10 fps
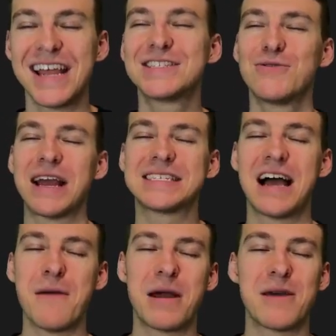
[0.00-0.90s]
And until next
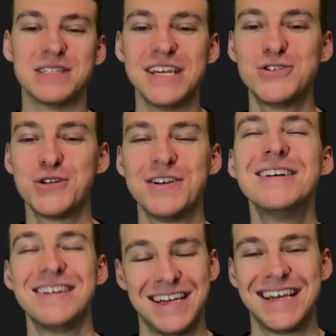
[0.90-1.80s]
time, my name is Teach,
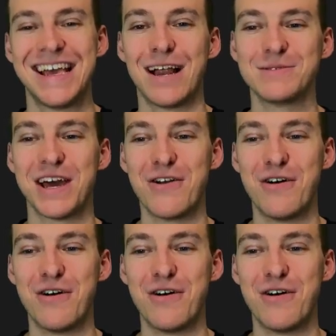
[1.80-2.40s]
and I'm signing